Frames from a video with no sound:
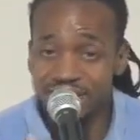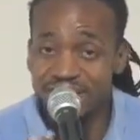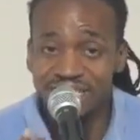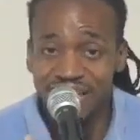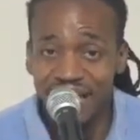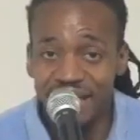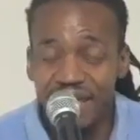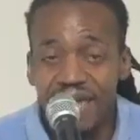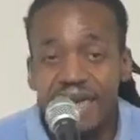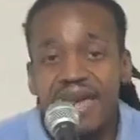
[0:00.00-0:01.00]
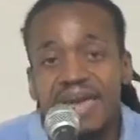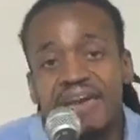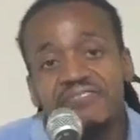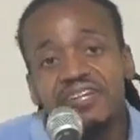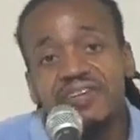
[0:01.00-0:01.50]
tongue tied
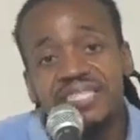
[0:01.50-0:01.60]
if there is